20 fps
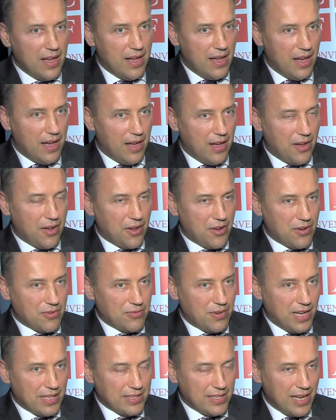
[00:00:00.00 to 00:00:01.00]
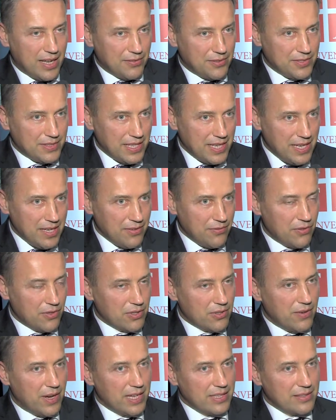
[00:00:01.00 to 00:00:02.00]
What I've seen
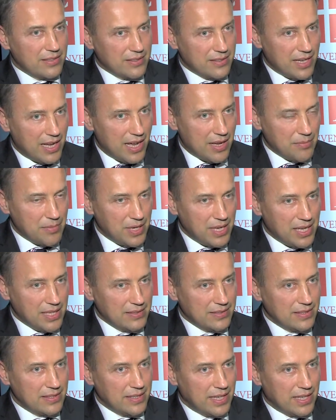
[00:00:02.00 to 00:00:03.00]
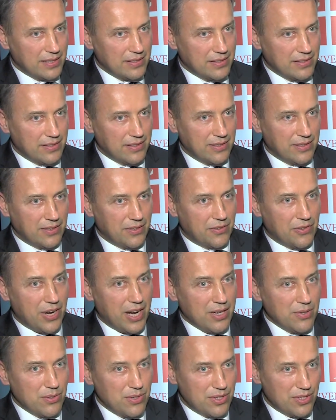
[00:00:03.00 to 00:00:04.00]
for quite a time is that
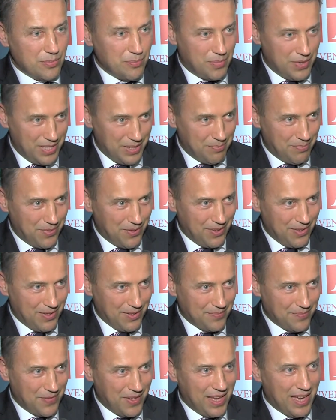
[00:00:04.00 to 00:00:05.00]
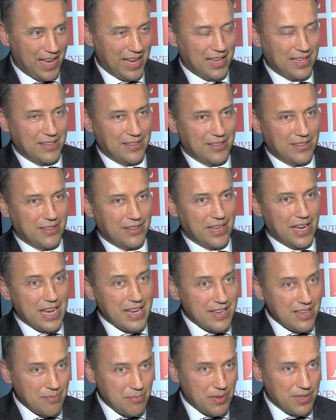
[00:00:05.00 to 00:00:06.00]
regular people and
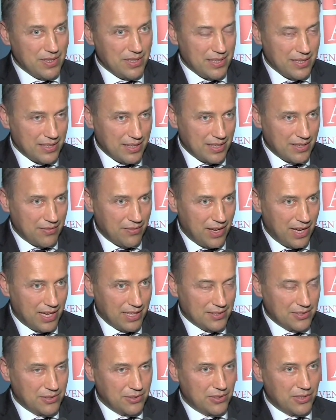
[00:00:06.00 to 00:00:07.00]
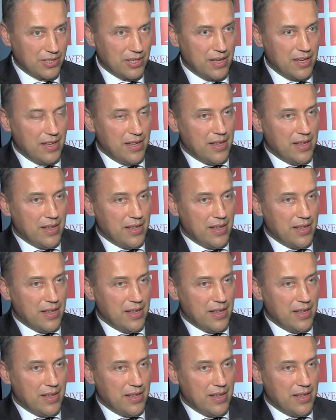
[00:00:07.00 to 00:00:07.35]
independent advisor,